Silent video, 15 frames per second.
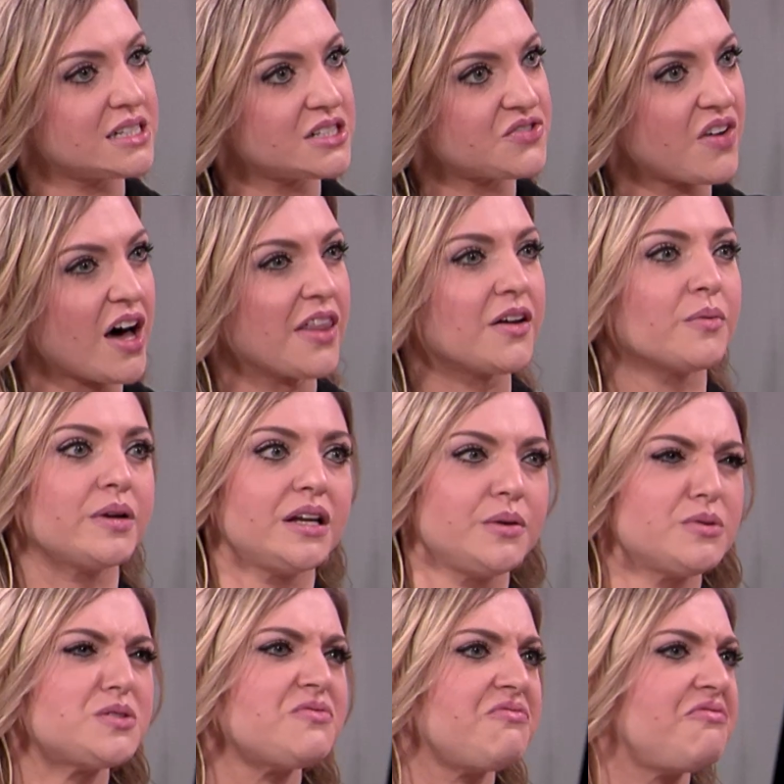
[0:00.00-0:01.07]
his father when he
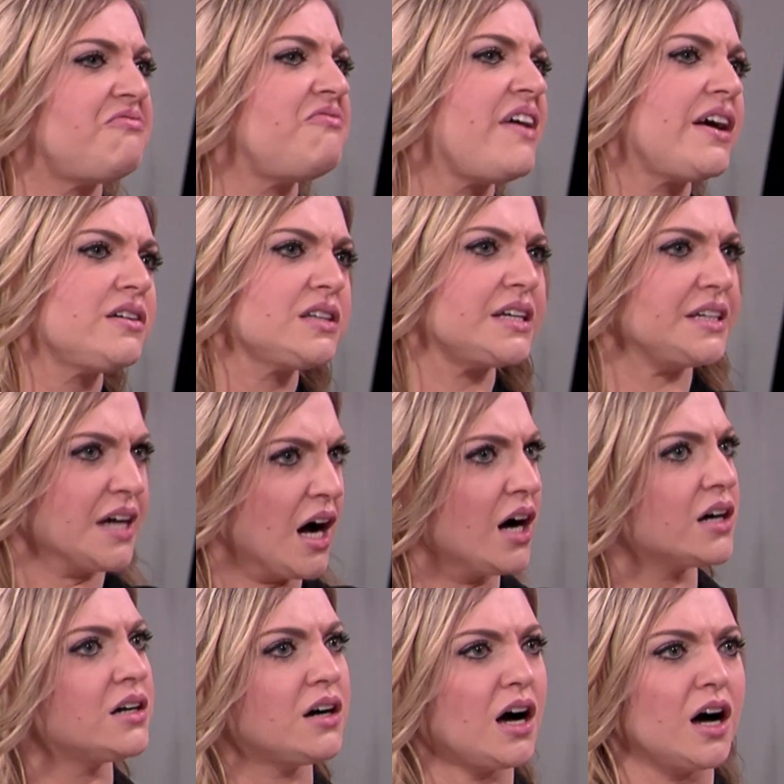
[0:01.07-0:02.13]
was fairly
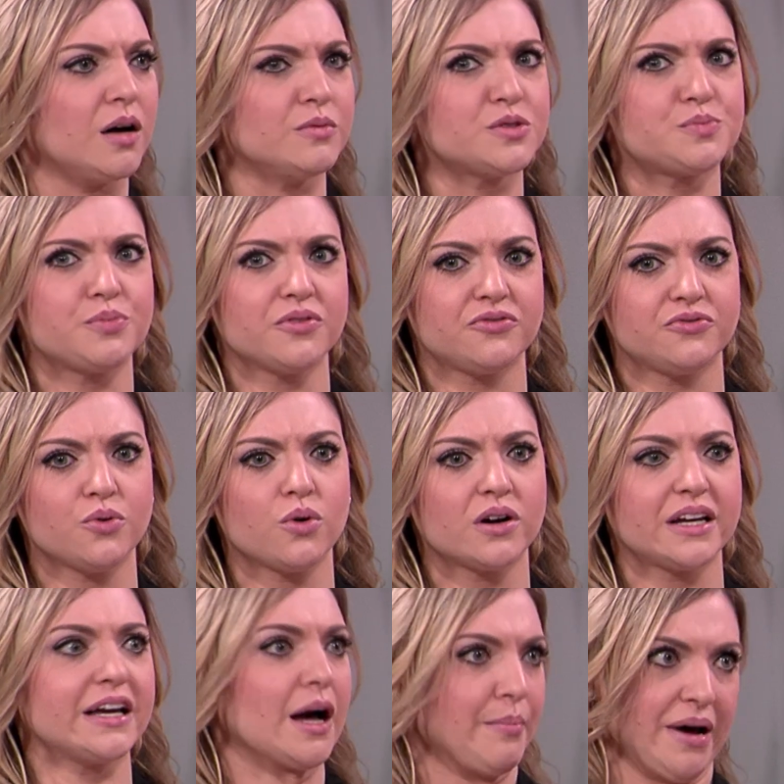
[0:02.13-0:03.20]
young. It was before
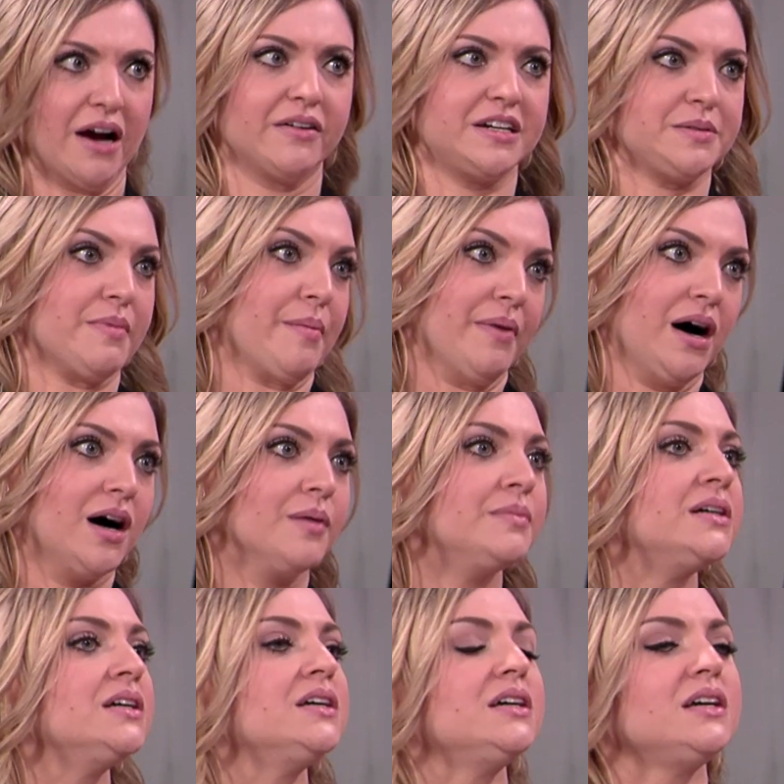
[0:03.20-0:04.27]
he got married to my mom.
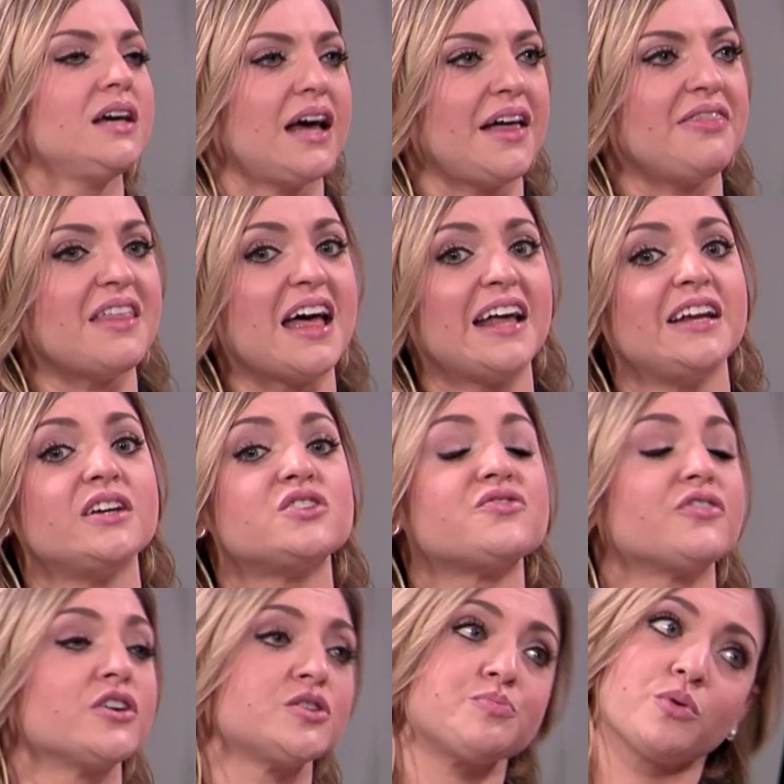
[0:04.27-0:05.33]
And then his
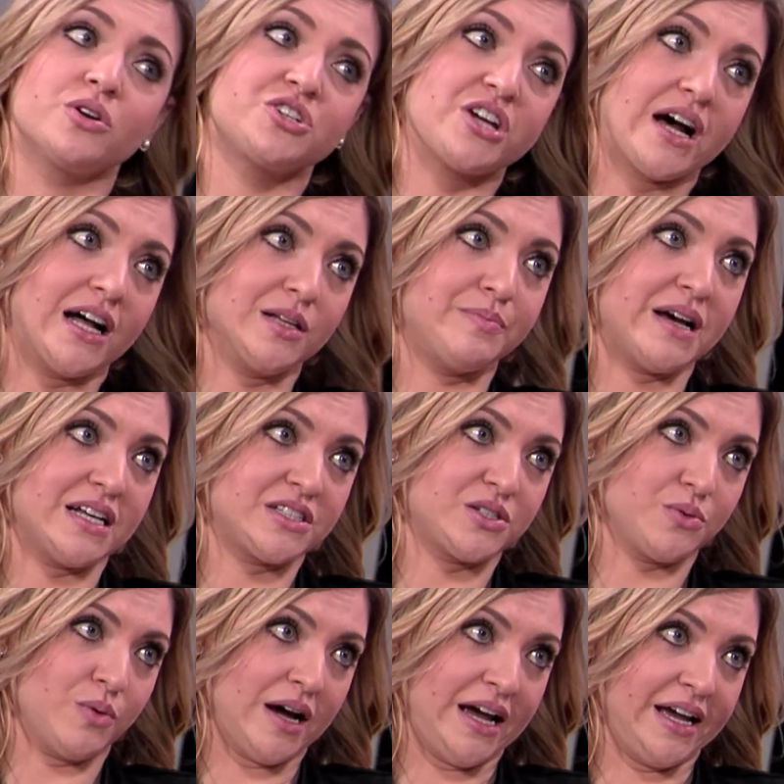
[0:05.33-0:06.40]
firstborn child passed
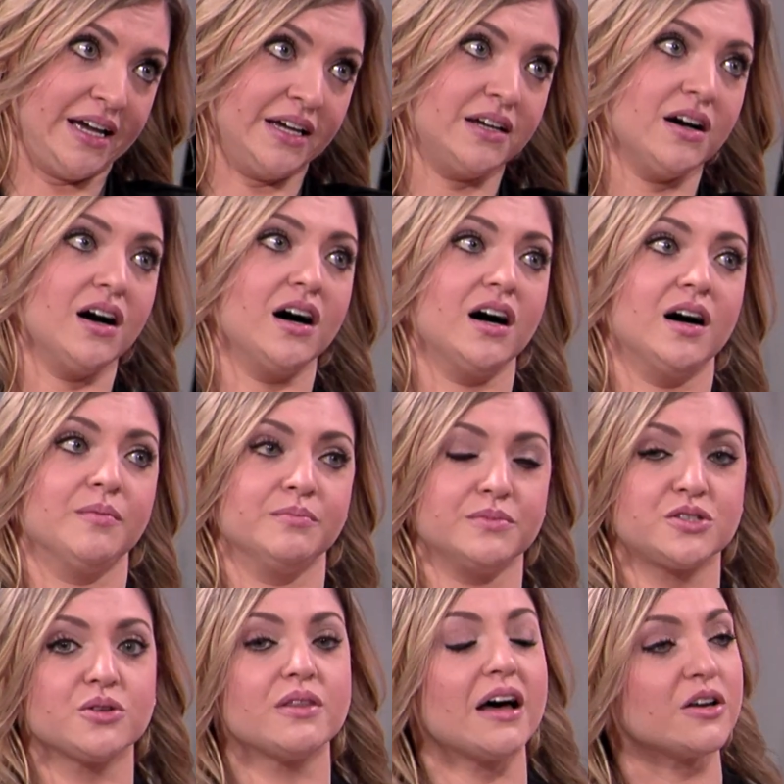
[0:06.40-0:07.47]
away.
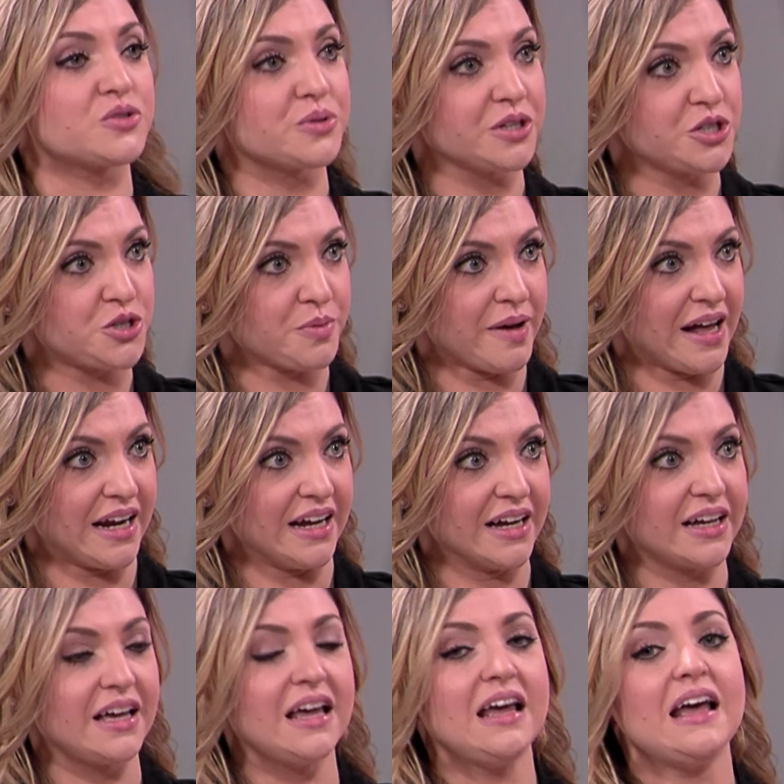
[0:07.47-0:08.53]
So that was really
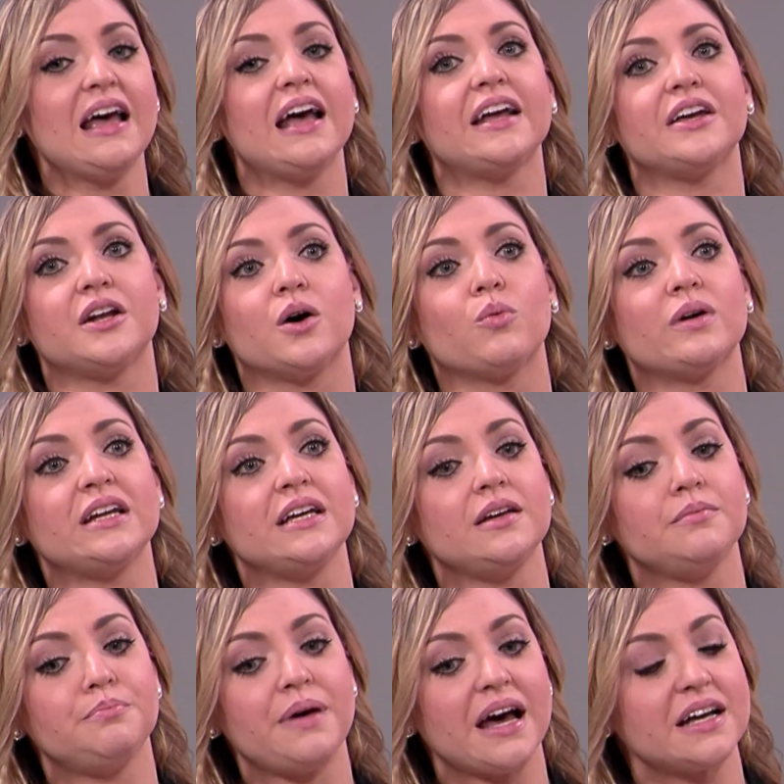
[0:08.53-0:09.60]
traumatic. And when he
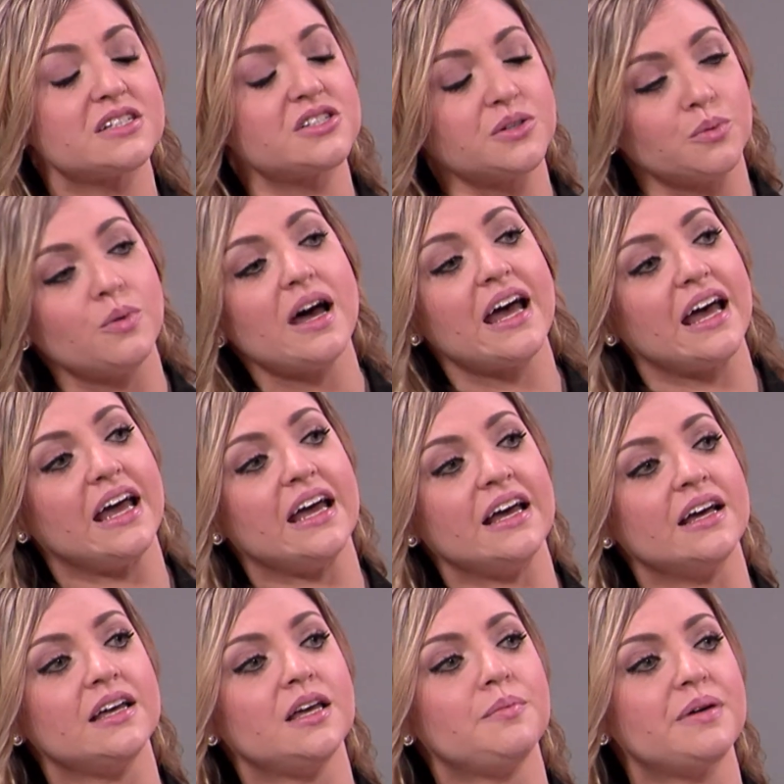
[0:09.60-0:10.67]
passed
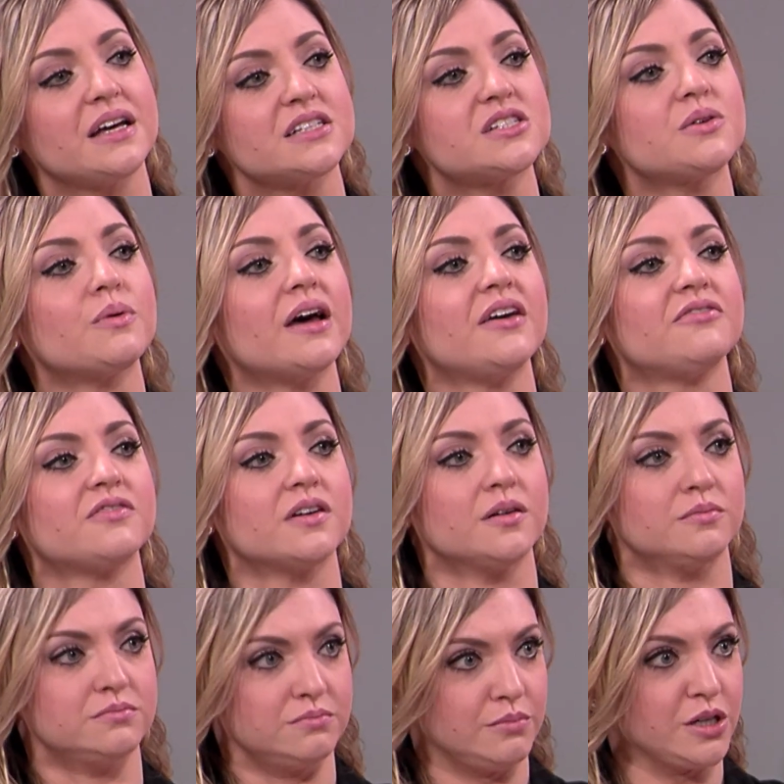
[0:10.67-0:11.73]
away
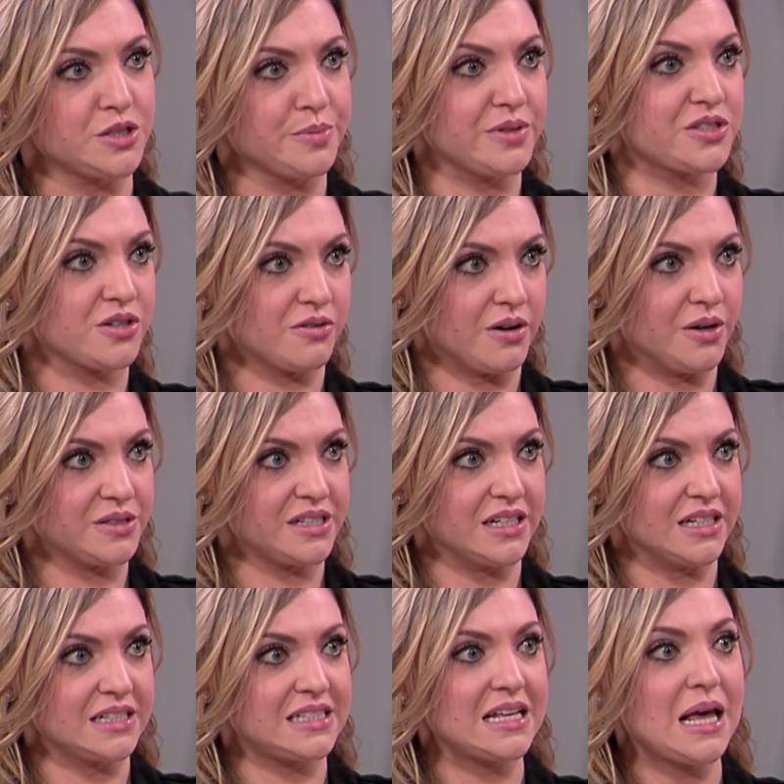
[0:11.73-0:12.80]
from multiple
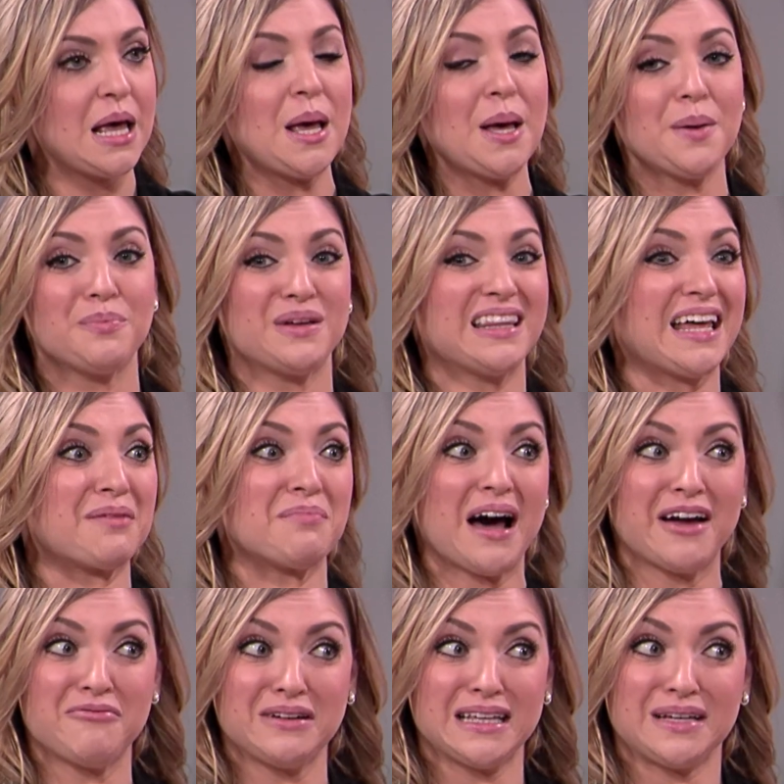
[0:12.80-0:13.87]
sclerosis. But like
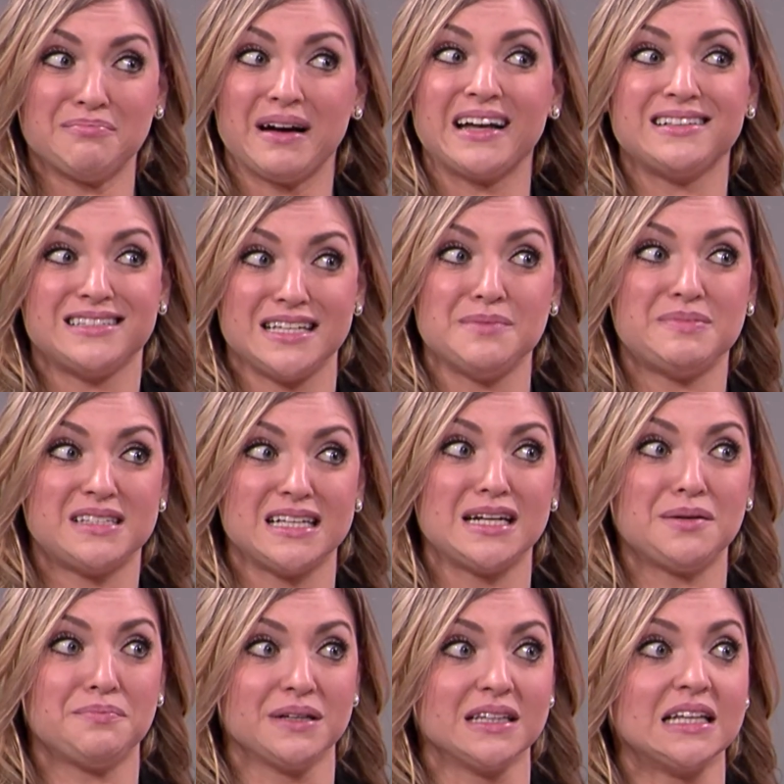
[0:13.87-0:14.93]
my
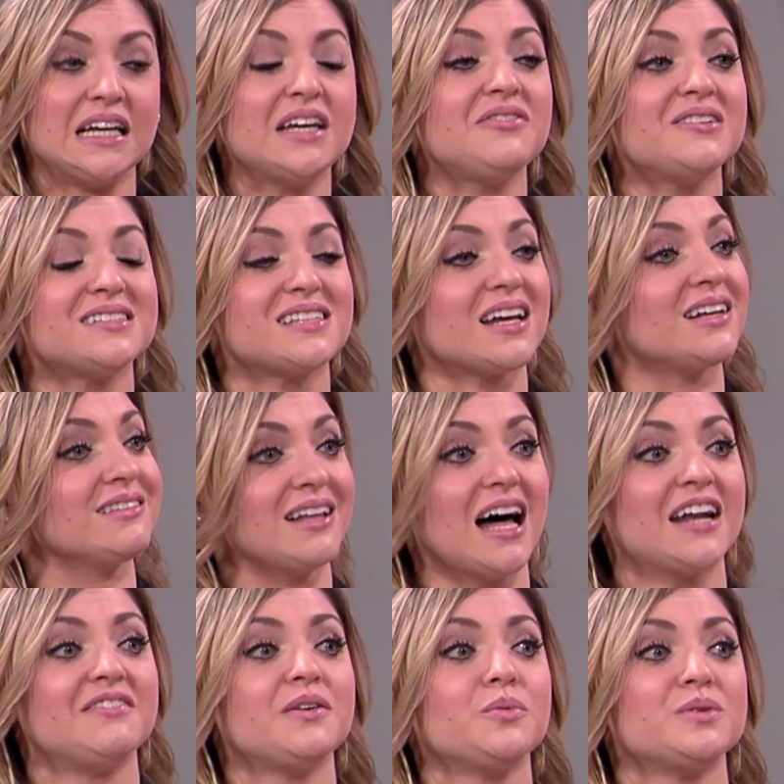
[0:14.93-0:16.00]
deep-seated belief is that a lot
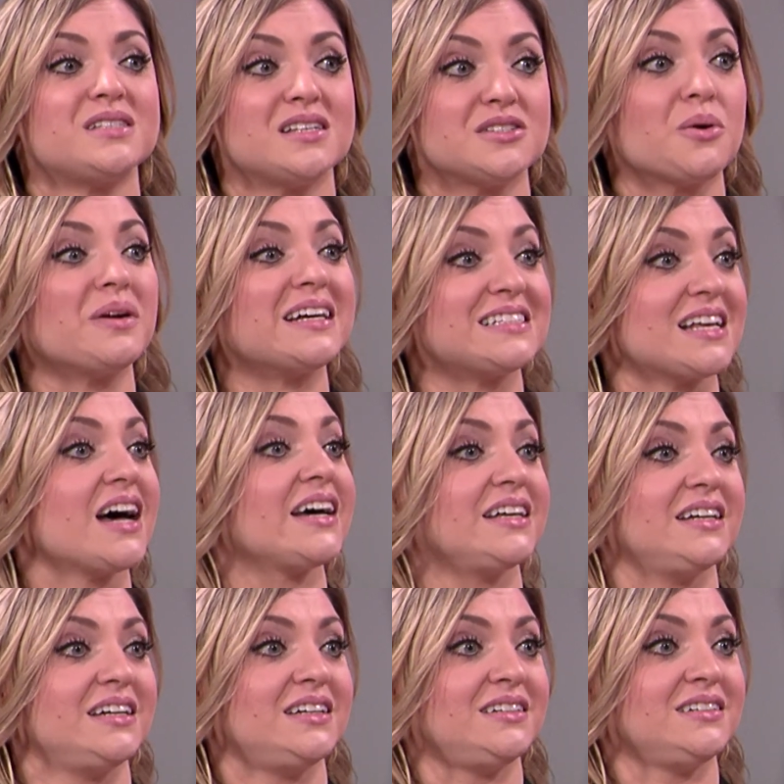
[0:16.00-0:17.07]
of it was his own
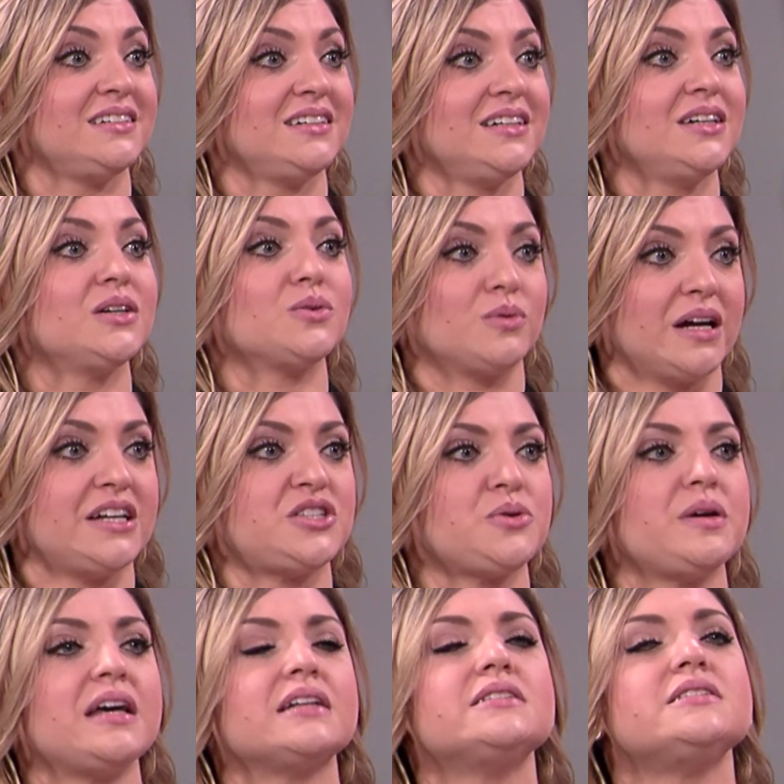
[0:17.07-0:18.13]
anxiety. Right? So he had